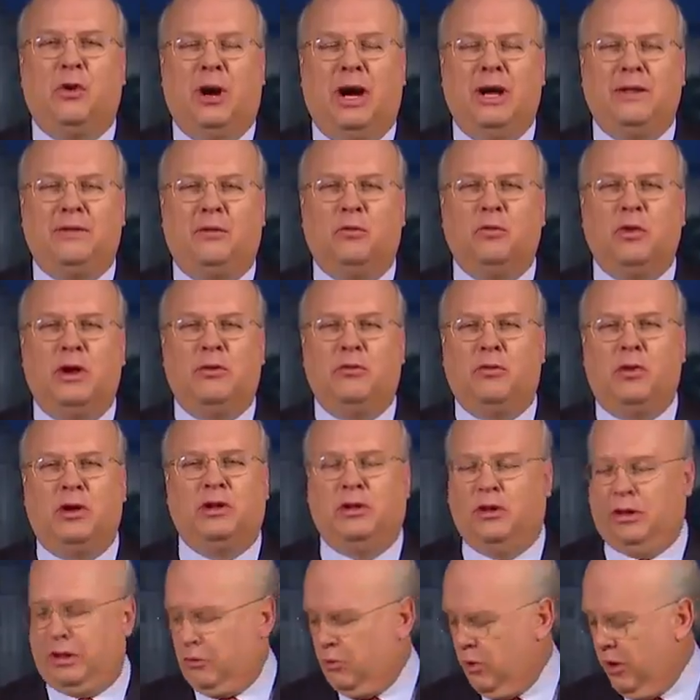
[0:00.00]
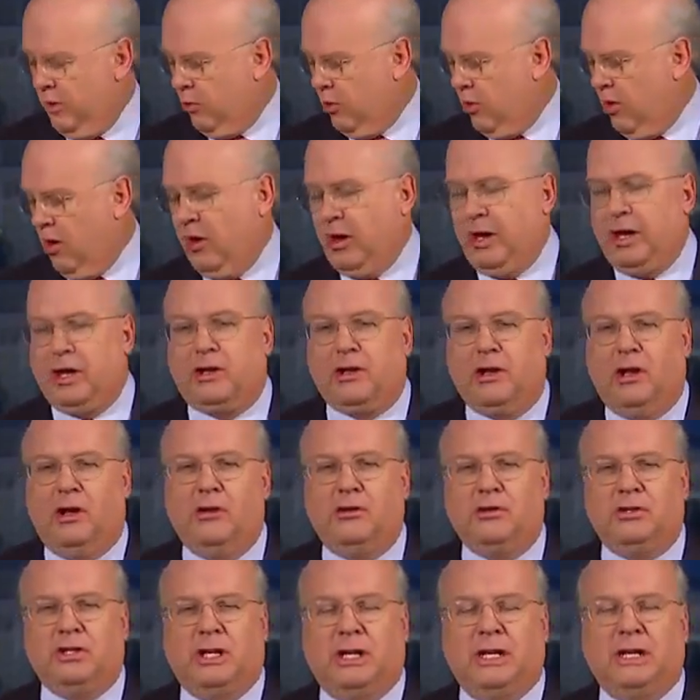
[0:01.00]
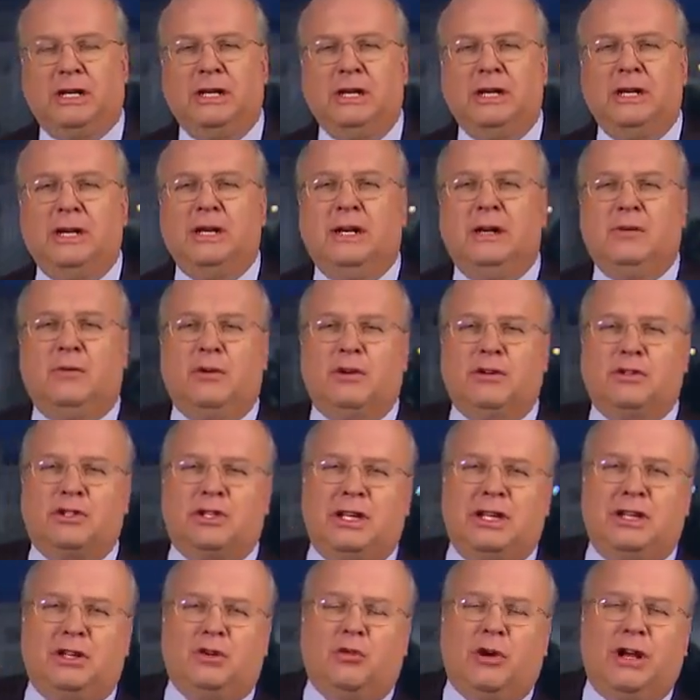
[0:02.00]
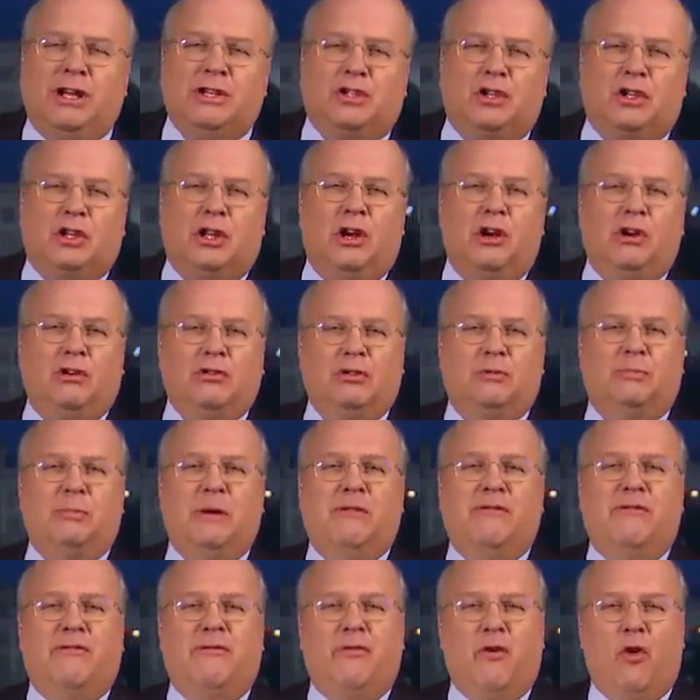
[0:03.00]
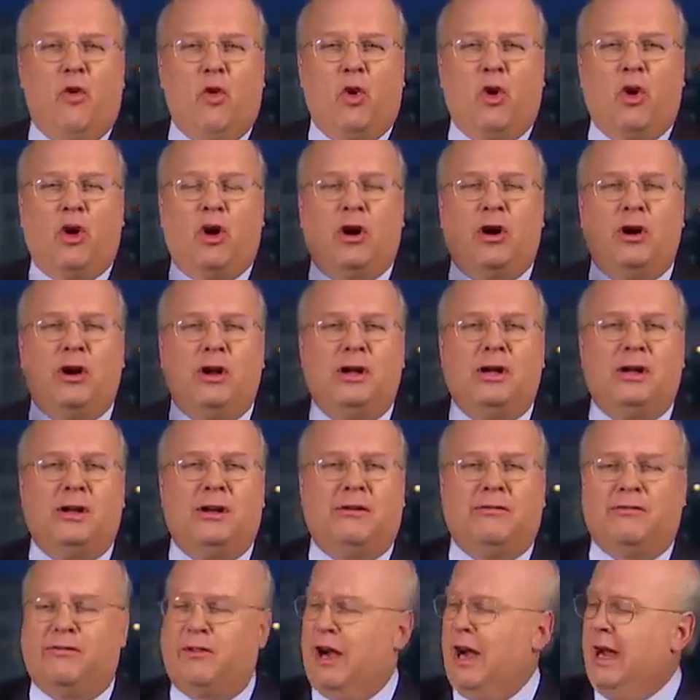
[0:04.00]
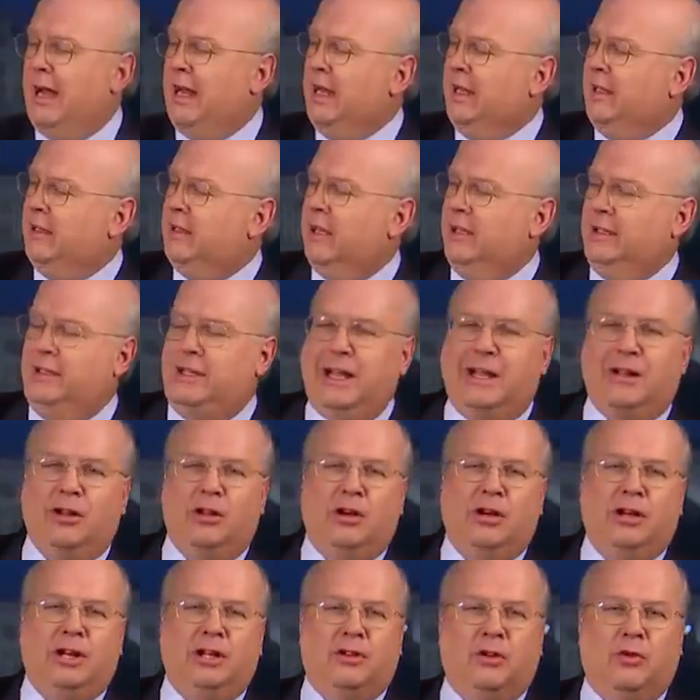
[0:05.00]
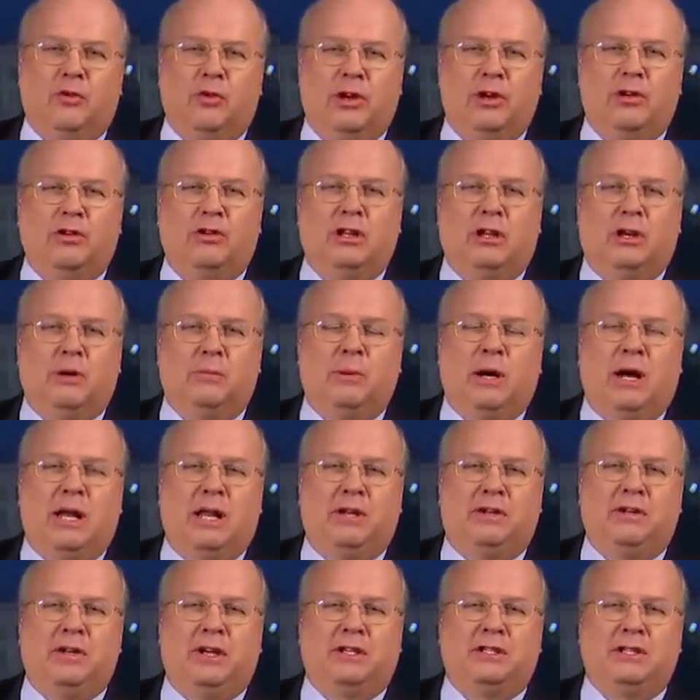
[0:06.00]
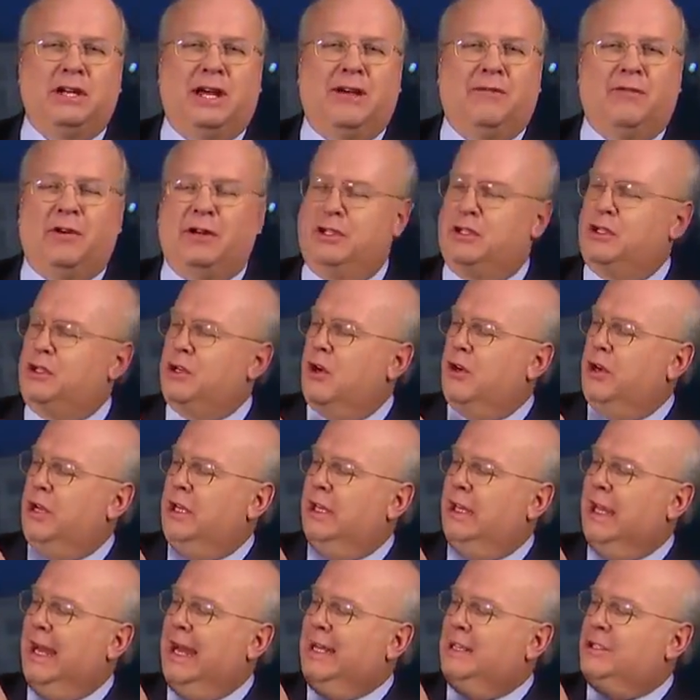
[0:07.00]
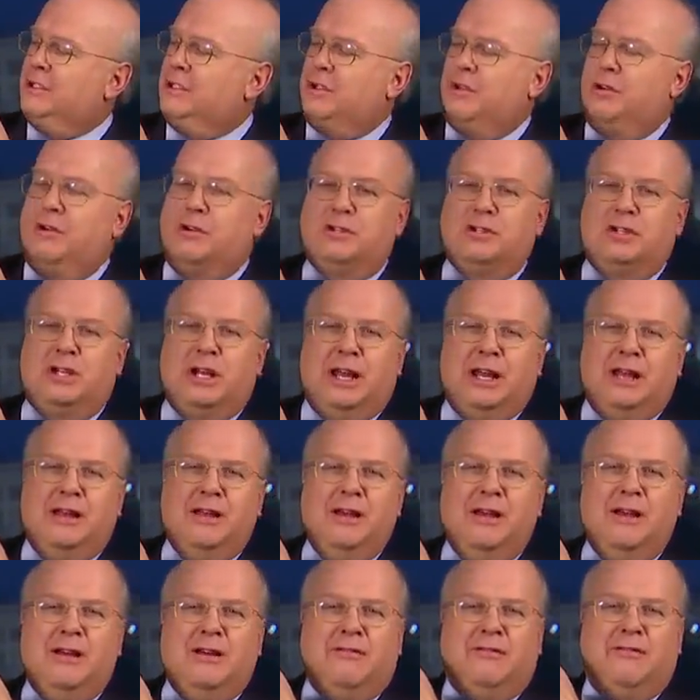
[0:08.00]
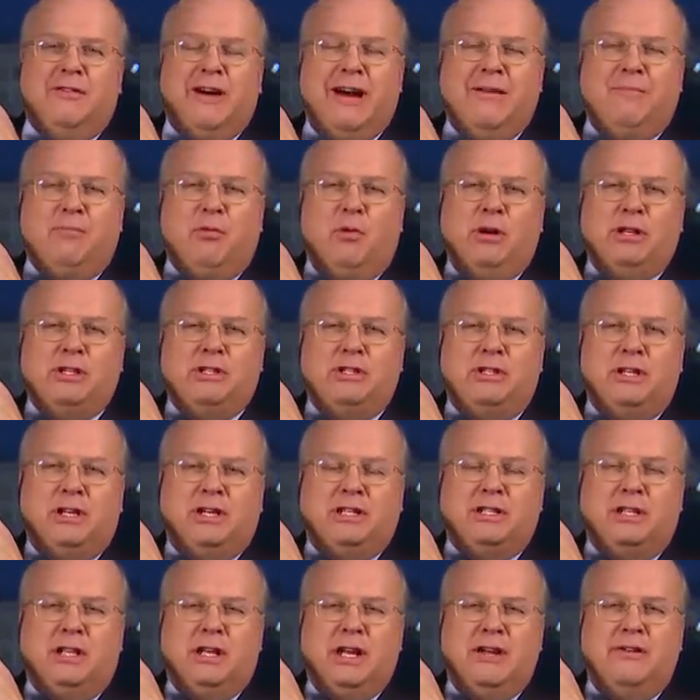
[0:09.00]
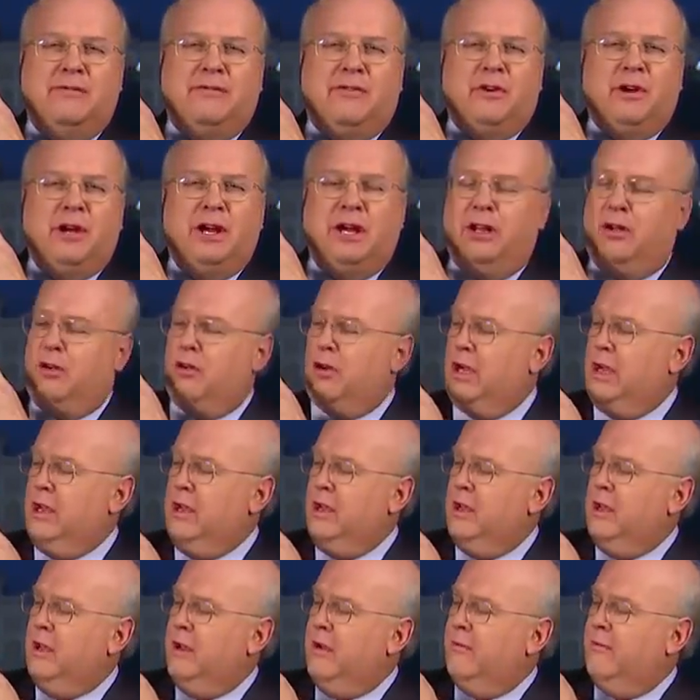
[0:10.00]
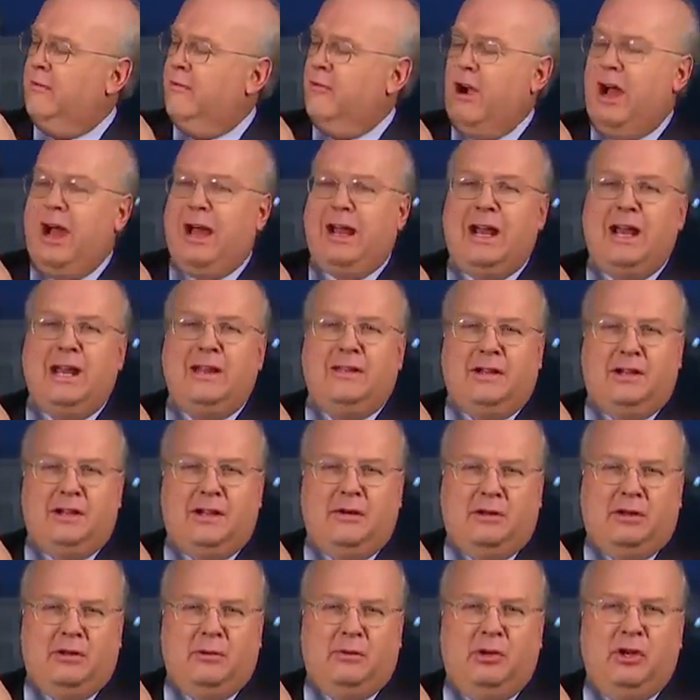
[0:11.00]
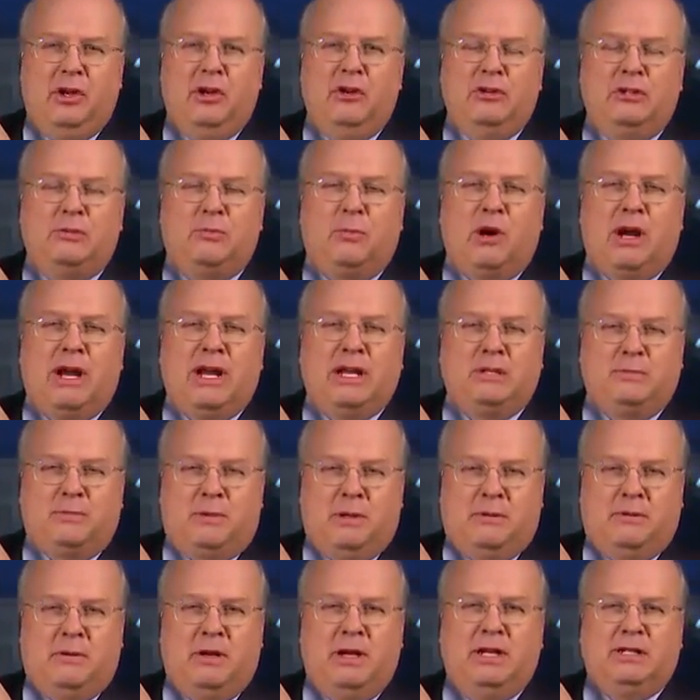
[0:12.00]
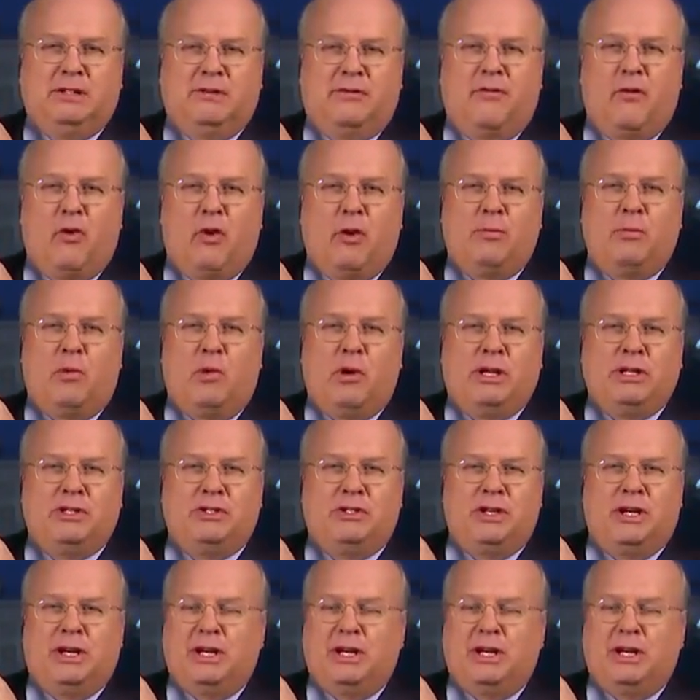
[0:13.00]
I, we, we Look, we were already closing. We are seeing the race close before Friday. T take a look at the Real Clear Politics average starting last Thursday. Mm -hmm. 5.6 lead for Hillary, Friday, the, the news breaks, but it's 4.6.